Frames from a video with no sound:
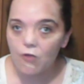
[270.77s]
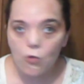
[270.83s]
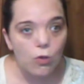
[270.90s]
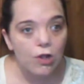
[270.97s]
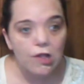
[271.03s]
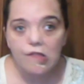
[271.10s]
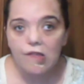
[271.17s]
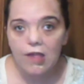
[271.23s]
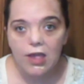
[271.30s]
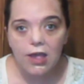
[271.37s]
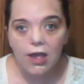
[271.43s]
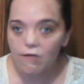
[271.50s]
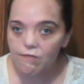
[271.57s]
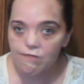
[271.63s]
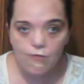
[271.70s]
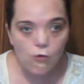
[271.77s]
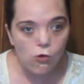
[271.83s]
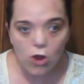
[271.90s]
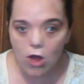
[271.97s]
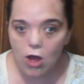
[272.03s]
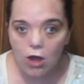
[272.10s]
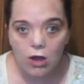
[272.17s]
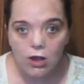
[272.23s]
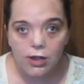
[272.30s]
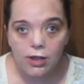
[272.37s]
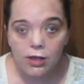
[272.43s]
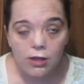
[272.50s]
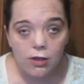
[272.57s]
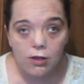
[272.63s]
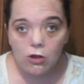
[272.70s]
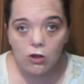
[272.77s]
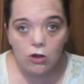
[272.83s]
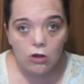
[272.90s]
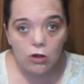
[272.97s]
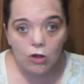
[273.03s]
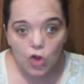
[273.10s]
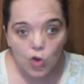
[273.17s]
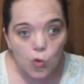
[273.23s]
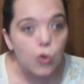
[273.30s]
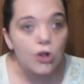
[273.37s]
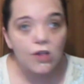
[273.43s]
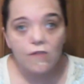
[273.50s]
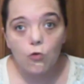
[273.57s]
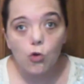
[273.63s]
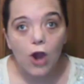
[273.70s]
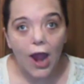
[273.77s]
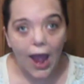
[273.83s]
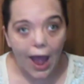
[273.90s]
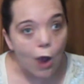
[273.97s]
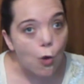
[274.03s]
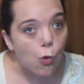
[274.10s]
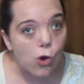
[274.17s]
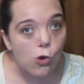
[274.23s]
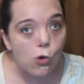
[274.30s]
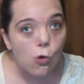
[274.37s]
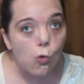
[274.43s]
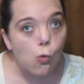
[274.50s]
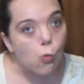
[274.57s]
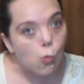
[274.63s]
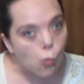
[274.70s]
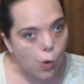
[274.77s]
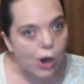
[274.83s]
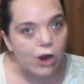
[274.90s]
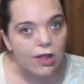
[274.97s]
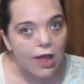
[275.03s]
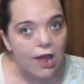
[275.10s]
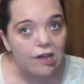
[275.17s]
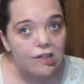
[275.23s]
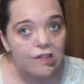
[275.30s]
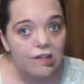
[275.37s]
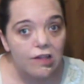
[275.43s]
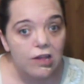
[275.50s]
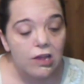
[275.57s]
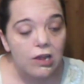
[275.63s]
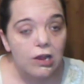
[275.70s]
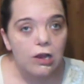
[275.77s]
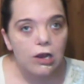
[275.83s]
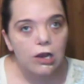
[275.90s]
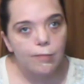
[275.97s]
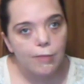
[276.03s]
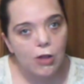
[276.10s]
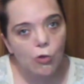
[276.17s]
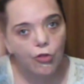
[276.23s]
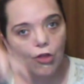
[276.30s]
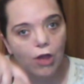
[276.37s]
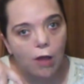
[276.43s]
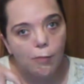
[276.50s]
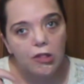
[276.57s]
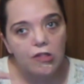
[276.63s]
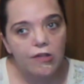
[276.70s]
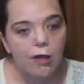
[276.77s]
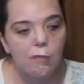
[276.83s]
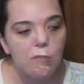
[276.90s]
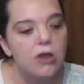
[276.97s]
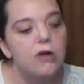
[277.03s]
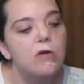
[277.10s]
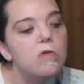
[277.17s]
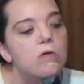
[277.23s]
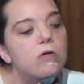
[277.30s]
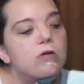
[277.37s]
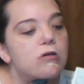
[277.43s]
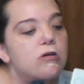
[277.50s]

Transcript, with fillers: If you want to see a full on 24 hour wear test, let me know in the comments down below.